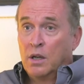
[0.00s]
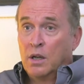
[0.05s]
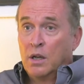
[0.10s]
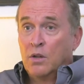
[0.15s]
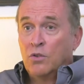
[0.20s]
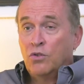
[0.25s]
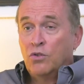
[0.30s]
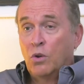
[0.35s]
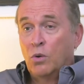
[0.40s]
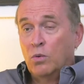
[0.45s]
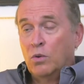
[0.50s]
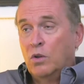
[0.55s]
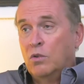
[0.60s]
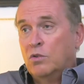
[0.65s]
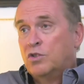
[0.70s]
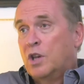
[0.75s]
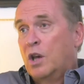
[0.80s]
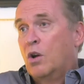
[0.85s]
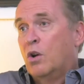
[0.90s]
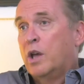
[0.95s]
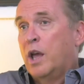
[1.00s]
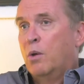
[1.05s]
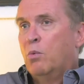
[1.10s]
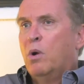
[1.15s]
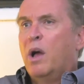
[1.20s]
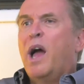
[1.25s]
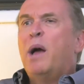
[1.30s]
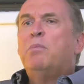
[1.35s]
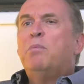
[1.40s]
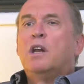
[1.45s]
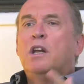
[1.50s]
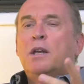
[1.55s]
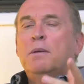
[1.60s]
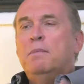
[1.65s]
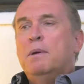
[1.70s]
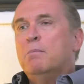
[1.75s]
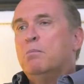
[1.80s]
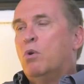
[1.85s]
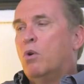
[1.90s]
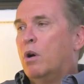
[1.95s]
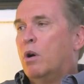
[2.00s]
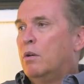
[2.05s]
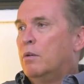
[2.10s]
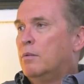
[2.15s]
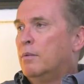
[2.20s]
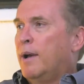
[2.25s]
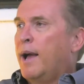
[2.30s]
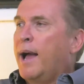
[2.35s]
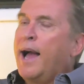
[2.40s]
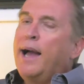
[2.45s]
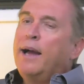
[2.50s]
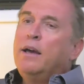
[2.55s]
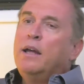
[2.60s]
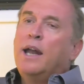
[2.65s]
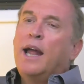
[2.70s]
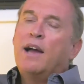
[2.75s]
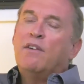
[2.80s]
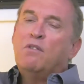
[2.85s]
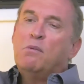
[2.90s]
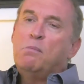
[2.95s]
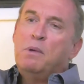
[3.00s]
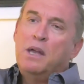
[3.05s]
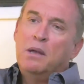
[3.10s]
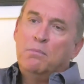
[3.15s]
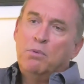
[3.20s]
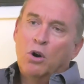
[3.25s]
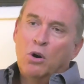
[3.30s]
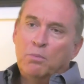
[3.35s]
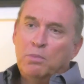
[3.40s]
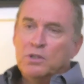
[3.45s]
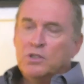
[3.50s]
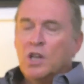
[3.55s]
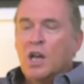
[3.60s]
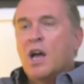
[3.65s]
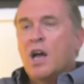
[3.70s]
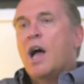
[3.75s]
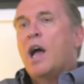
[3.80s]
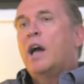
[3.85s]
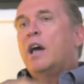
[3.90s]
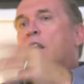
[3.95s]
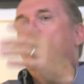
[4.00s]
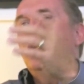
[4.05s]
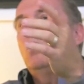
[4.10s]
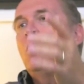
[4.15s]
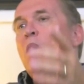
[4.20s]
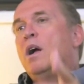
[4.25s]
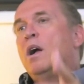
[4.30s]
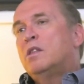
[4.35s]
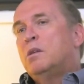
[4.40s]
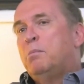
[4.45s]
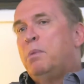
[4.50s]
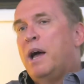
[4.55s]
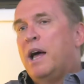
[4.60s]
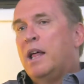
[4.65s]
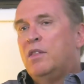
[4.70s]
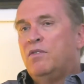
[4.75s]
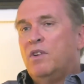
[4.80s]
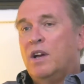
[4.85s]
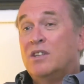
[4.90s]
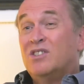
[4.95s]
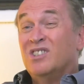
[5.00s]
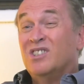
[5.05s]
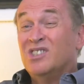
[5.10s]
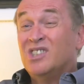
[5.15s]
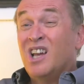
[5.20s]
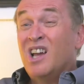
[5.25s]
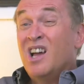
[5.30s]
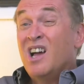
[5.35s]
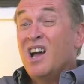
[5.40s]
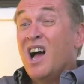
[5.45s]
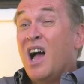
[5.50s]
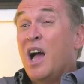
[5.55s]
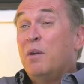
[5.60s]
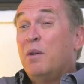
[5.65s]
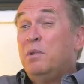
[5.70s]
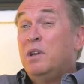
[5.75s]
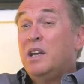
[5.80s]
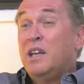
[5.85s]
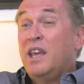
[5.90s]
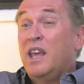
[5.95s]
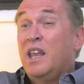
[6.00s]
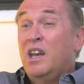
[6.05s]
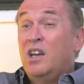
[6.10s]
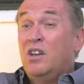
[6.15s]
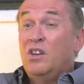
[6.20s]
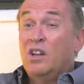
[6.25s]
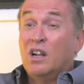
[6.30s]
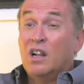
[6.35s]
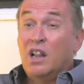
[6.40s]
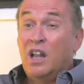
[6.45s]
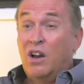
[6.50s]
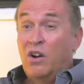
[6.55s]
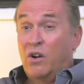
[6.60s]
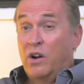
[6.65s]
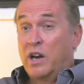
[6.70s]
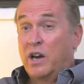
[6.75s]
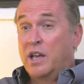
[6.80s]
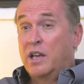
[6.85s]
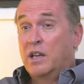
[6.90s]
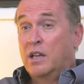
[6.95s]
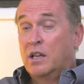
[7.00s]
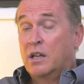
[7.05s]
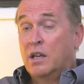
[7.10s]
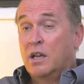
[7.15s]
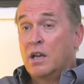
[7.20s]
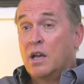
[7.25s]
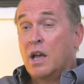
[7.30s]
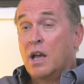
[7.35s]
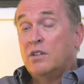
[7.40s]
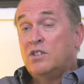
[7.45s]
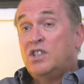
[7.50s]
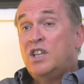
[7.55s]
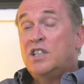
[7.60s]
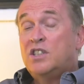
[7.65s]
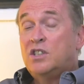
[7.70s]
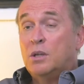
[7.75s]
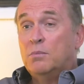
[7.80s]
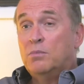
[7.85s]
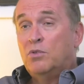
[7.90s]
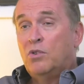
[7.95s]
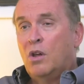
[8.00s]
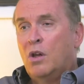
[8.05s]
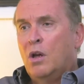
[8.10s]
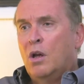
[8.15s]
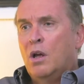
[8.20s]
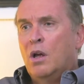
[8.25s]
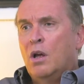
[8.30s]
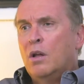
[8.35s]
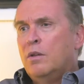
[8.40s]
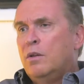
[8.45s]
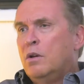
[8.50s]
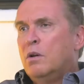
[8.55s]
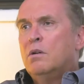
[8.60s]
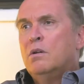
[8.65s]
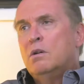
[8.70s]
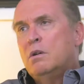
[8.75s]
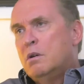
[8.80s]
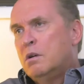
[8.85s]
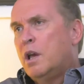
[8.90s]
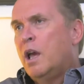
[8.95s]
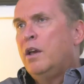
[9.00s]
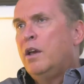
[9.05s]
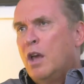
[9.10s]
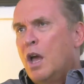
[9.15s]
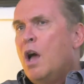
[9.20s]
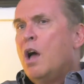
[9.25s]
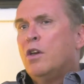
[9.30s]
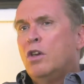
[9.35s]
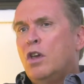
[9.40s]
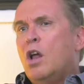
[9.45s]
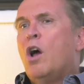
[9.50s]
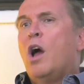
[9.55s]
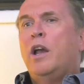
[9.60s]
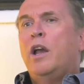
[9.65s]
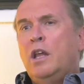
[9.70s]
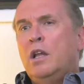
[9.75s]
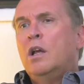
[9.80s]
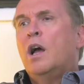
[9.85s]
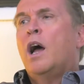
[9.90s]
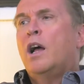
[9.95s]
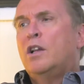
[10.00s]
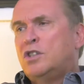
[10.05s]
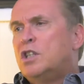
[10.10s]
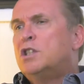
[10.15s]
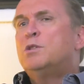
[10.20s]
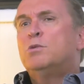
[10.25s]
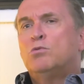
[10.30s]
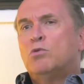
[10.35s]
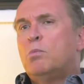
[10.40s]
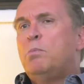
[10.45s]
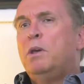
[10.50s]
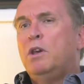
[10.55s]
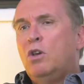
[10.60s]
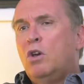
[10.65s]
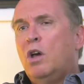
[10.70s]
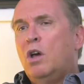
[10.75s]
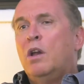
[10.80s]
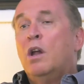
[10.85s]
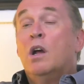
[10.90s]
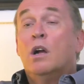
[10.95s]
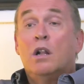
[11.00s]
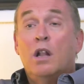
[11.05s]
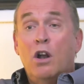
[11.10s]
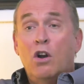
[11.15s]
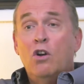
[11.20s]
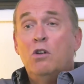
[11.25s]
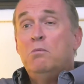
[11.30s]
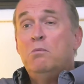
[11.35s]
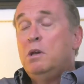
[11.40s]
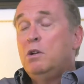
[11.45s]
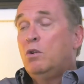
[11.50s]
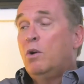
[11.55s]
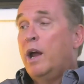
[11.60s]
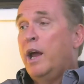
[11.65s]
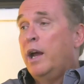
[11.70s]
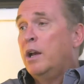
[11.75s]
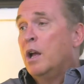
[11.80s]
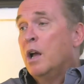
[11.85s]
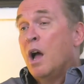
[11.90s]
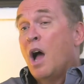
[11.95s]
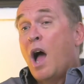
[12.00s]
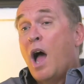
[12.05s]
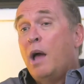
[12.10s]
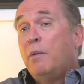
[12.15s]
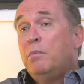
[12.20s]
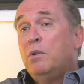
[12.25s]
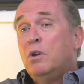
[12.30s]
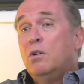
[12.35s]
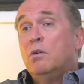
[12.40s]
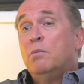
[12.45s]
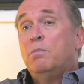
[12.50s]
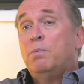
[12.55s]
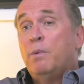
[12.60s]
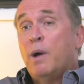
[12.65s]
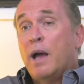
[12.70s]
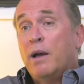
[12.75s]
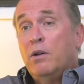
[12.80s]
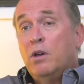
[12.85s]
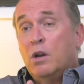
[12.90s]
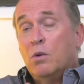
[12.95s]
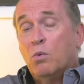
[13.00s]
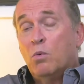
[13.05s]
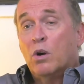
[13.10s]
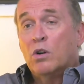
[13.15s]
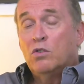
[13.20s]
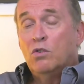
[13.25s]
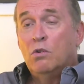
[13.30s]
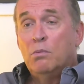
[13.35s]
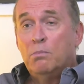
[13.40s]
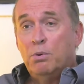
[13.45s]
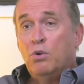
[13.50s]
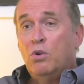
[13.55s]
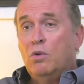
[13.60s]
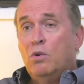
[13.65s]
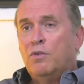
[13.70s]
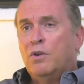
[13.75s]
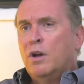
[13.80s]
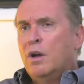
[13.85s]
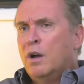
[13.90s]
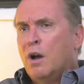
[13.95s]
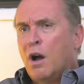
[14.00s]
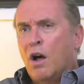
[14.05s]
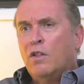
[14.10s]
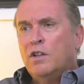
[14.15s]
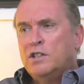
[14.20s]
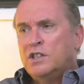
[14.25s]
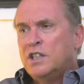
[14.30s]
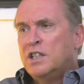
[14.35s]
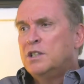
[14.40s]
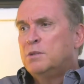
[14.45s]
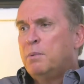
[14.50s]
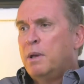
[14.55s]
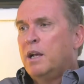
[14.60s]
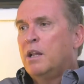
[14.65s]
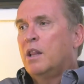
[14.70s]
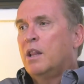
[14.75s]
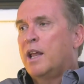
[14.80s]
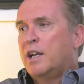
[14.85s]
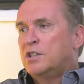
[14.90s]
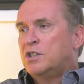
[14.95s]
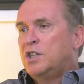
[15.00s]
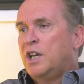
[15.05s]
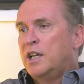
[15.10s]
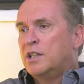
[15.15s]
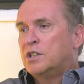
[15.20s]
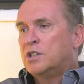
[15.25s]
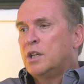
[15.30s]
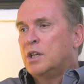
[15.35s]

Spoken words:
So you say, okay, well, I'm going to commit more. I'm going to have a big purpose. I'm going to walk the path of excellence. I'm going to get into clarity. Systems. You go, oh, okay, systems would be good. Clarity would be great. I'm going to work to improve. All these things make a lot of sense.